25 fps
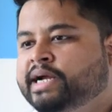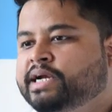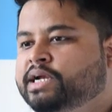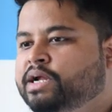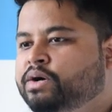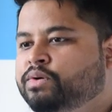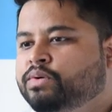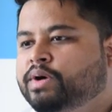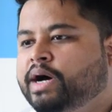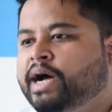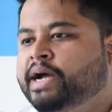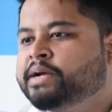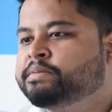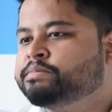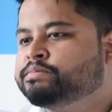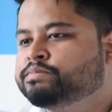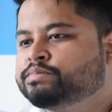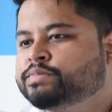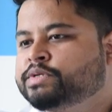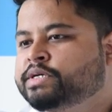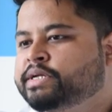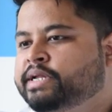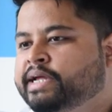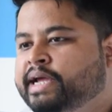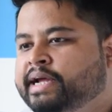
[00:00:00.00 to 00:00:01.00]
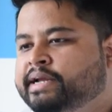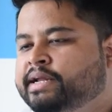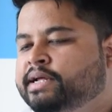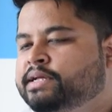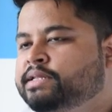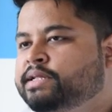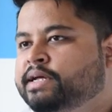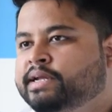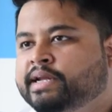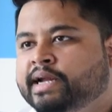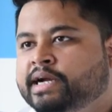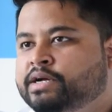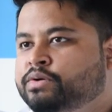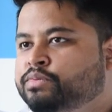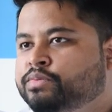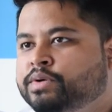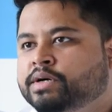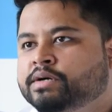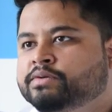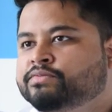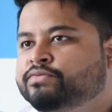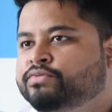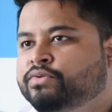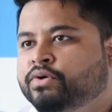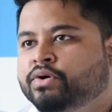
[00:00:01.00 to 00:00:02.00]
right now I'm creating the
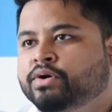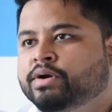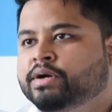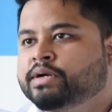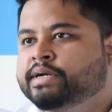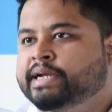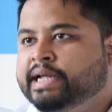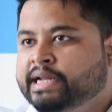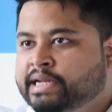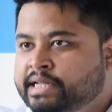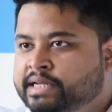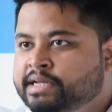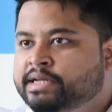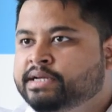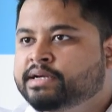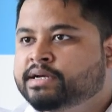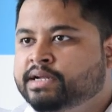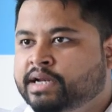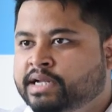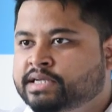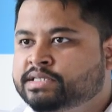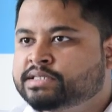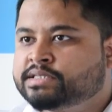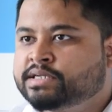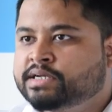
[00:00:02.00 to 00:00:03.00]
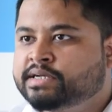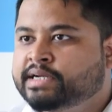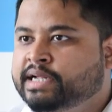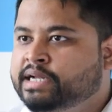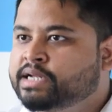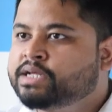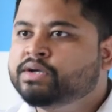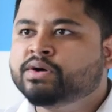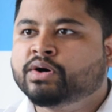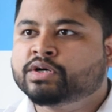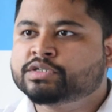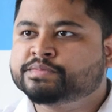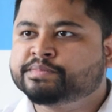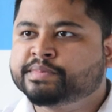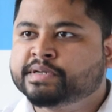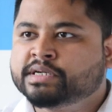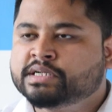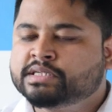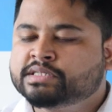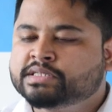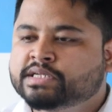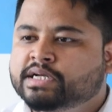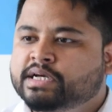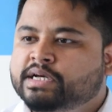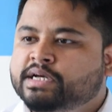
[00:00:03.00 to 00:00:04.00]
network for Delhi cluster Delhi
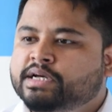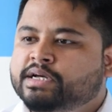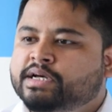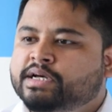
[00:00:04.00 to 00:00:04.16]
hospitals